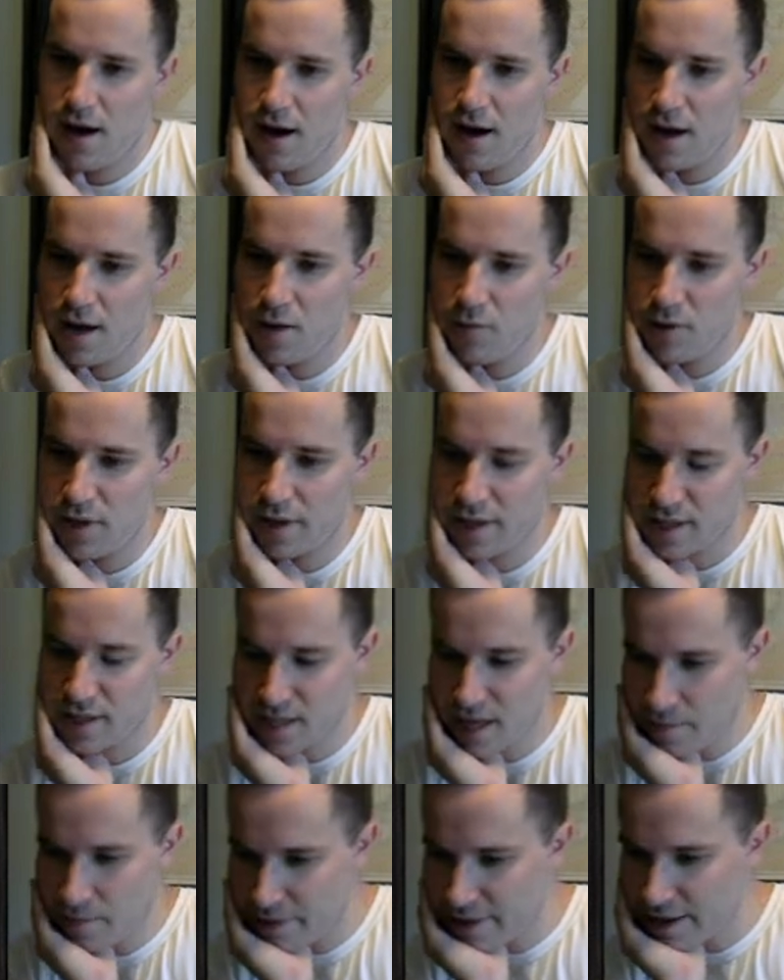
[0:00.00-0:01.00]
I will
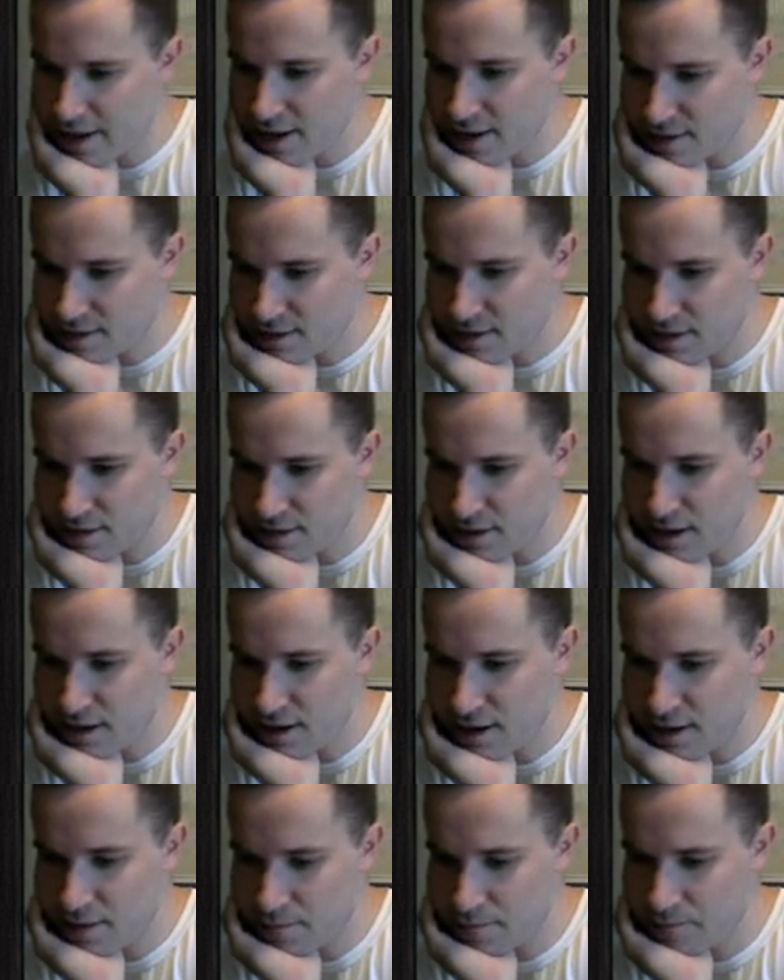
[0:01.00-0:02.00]
accept that.
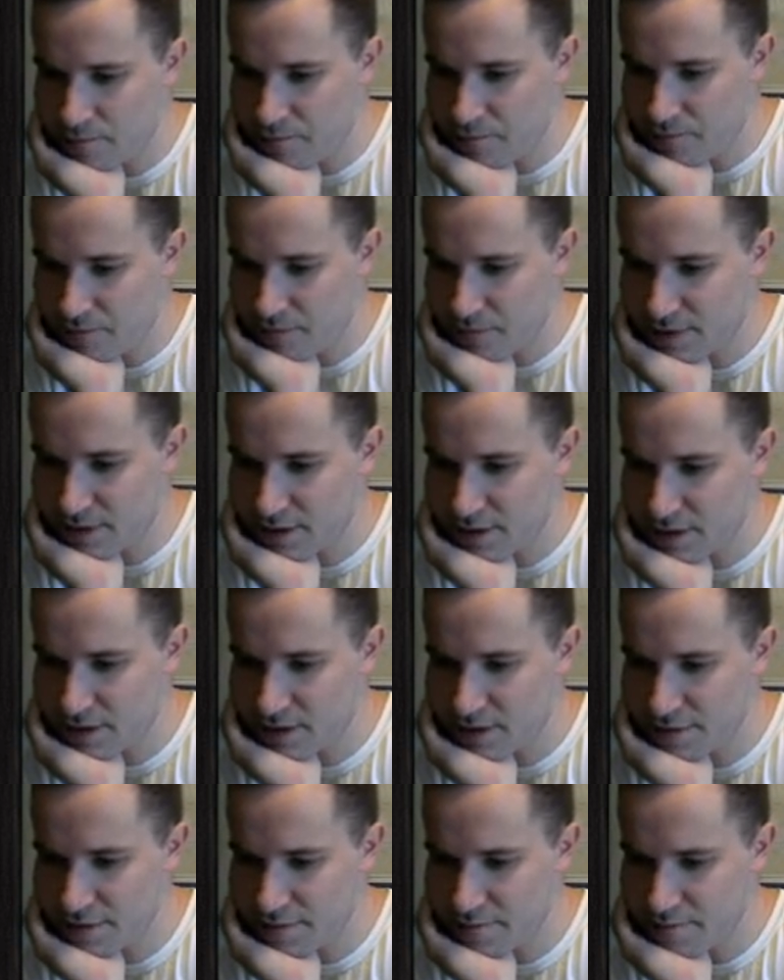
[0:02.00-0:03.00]
Um,
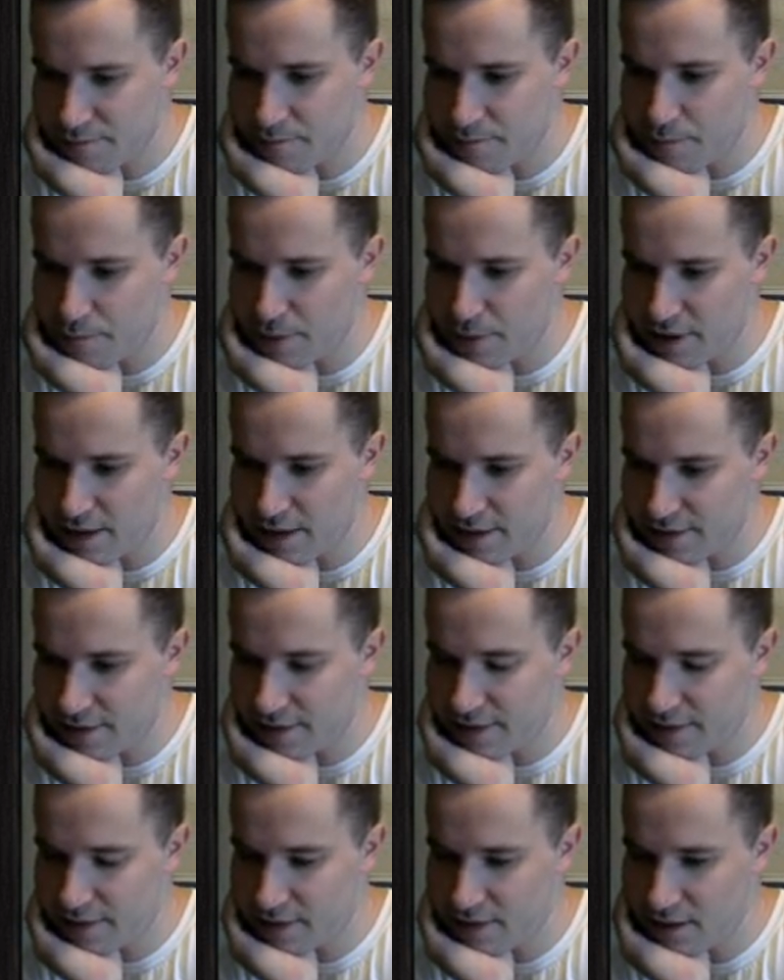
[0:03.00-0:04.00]
but
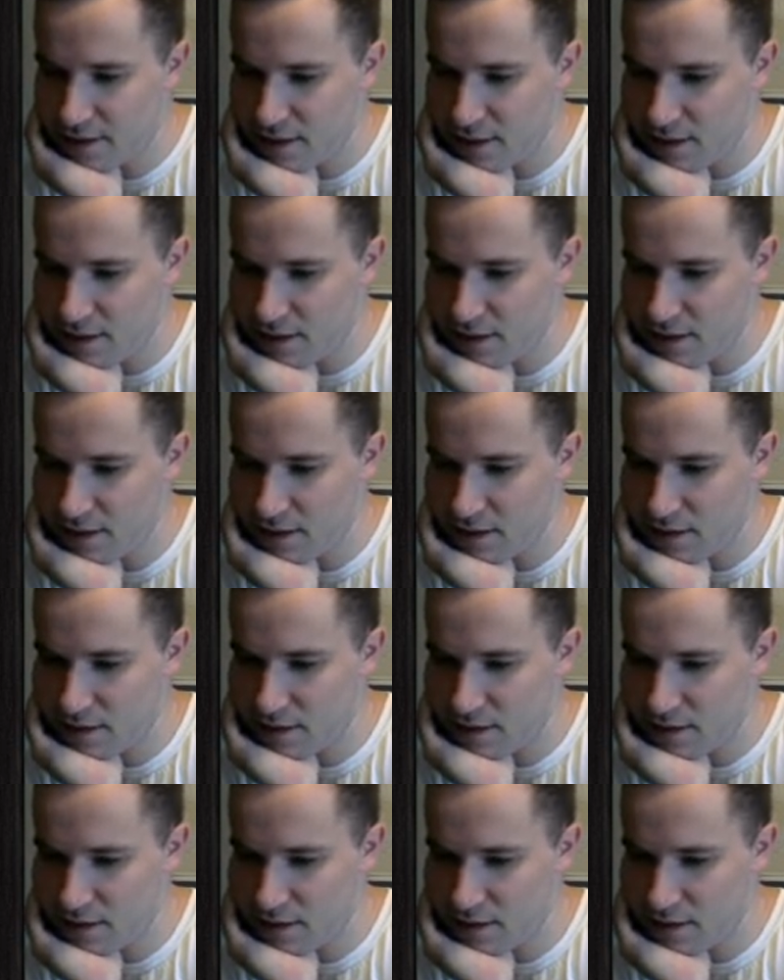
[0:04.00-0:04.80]
the